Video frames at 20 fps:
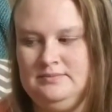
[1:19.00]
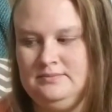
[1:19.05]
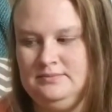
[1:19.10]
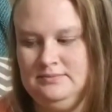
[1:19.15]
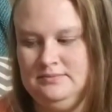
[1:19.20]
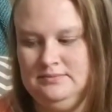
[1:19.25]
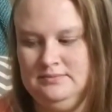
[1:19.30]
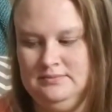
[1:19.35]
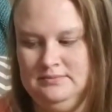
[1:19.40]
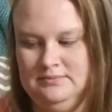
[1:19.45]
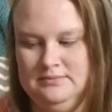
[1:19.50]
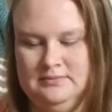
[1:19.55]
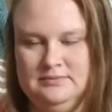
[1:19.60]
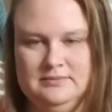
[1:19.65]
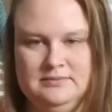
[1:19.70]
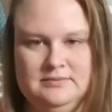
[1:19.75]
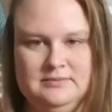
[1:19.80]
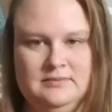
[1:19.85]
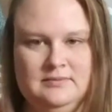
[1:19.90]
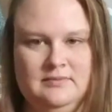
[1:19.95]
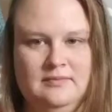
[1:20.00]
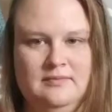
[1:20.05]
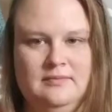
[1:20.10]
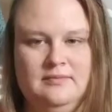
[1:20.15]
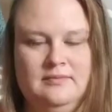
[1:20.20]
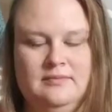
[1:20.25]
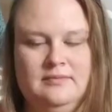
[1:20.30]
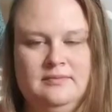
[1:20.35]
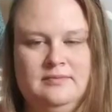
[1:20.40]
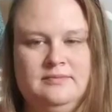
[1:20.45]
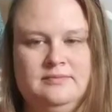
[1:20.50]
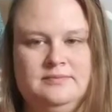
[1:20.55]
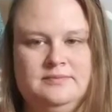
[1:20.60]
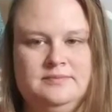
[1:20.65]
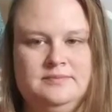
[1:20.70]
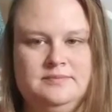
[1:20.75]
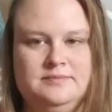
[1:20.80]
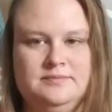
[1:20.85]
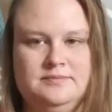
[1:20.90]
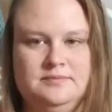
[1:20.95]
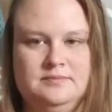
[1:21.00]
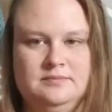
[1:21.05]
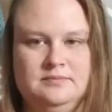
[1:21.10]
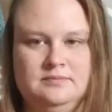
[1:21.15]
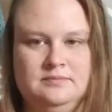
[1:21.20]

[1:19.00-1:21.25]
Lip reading: [no speech]